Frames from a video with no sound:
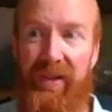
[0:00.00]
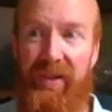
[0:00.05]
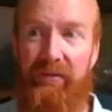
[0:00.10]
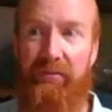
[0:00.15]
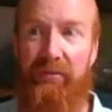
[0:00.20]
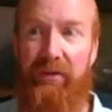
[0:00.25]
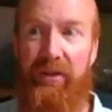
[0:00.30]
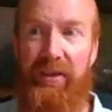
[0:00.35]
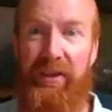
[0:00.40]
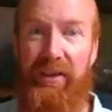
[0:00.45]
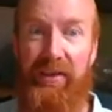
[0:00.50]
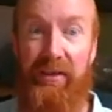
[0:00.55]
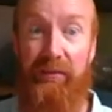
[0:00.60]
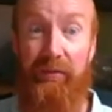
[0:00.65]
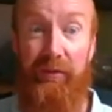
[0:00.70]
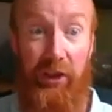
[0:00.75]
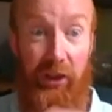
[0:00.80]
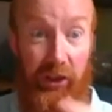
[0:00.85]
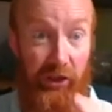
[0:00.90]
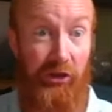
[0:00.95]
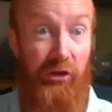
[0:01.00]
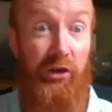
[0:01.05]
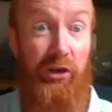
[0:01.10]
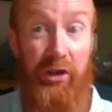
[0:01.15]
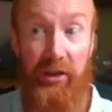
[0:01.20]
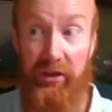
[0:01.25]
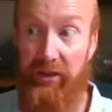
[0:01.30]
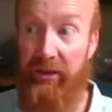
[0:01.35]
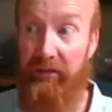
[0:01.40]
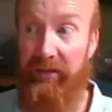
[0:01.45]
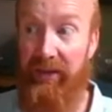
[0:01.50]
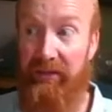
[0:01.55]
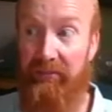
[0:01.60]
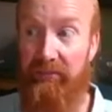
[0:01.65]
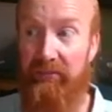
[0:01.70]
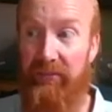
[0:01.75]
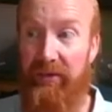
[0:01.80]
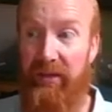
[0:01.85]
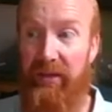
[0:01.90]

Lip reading: finding something that you're good at doing,